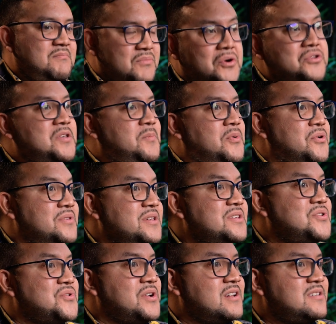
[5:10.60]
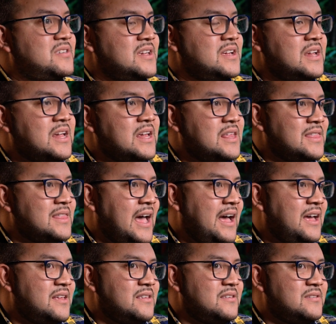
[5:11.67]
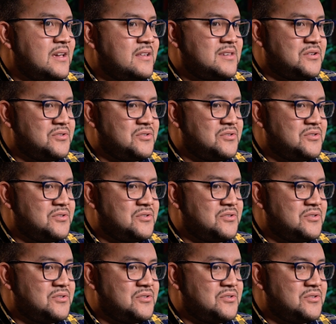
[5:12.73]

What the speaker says: multiple districts in that sense.